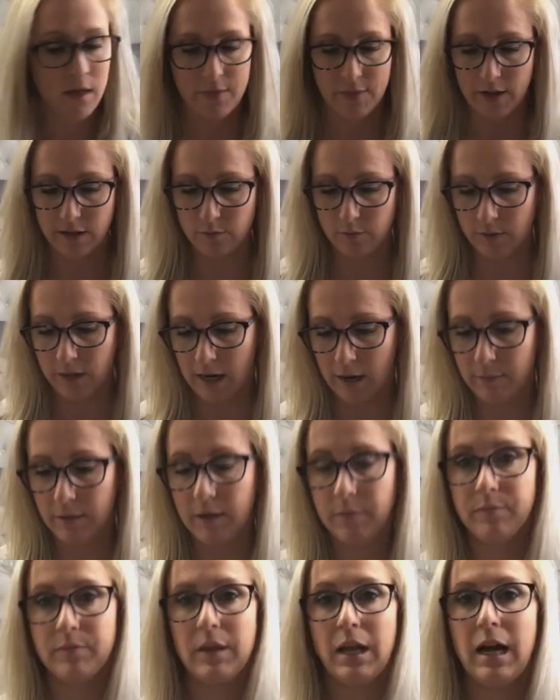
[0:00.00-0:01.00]
That's what got
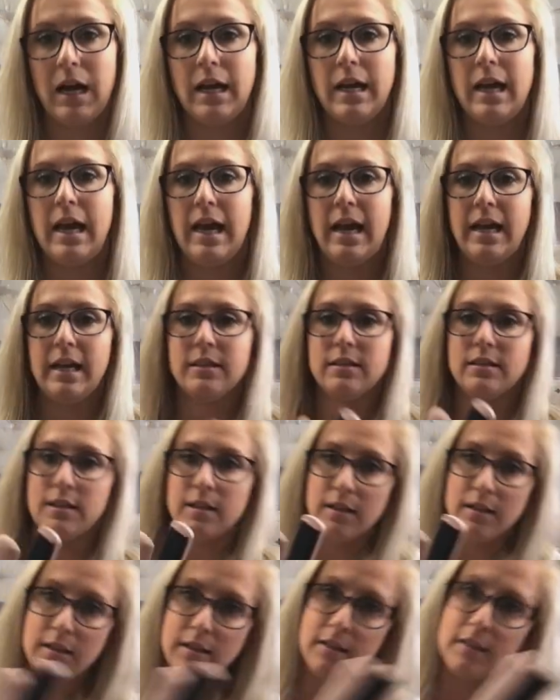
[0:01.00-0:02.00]
me. I hate
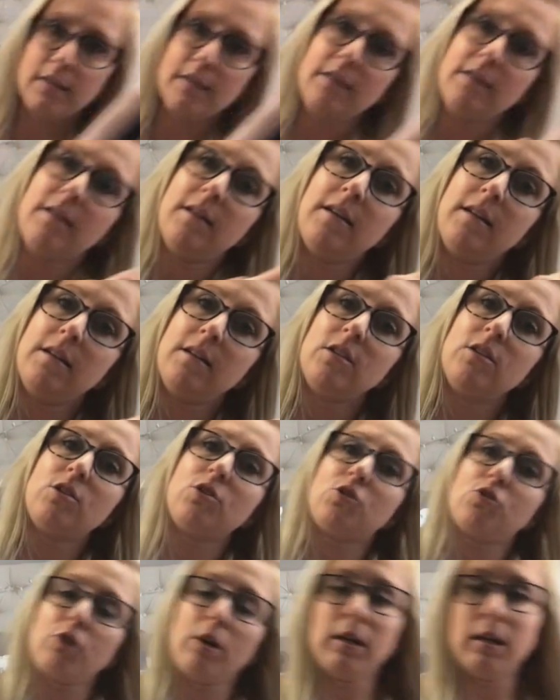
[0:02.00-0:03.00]

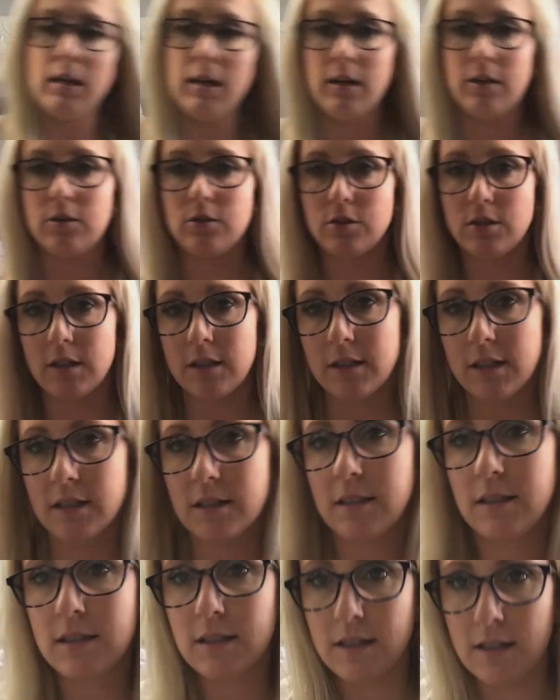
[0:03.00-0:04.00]
straightening irons
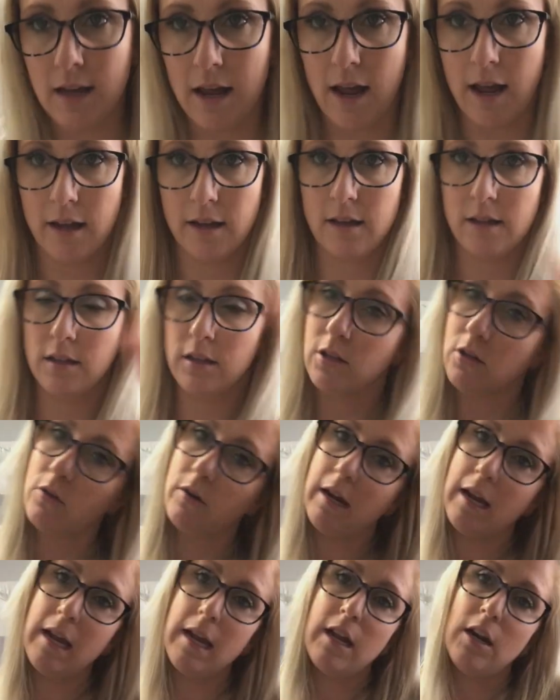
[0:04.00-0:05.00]
that snag your
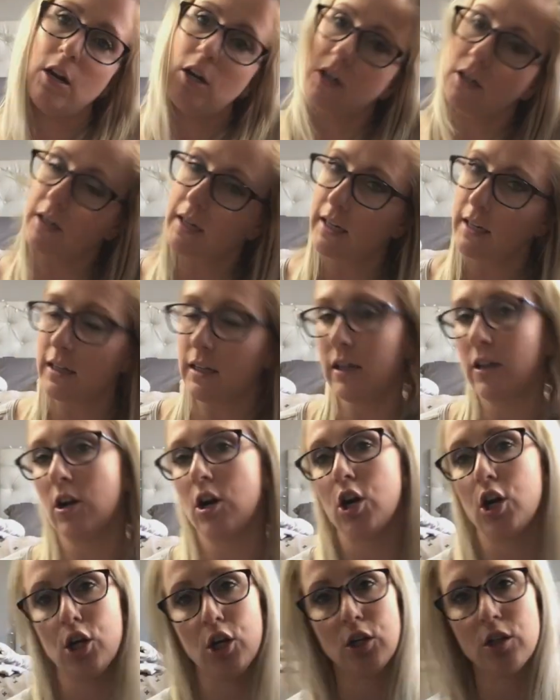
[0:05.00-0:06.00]
hair. It
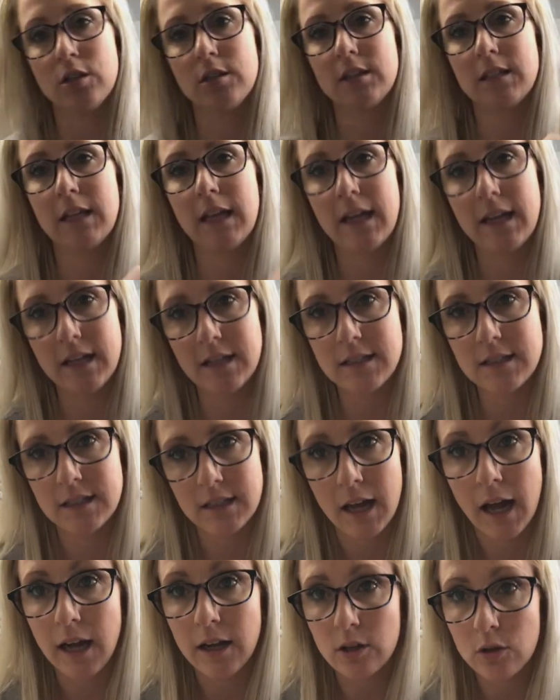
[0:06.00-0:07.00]
hurts and it's
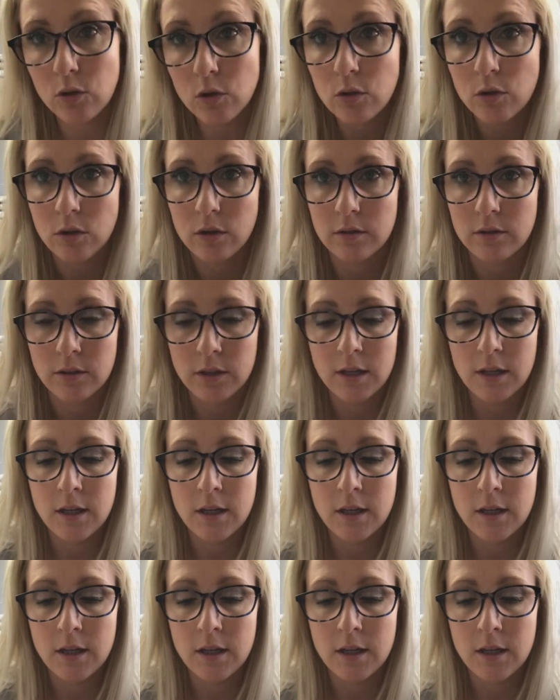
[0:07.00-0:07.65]
not cool.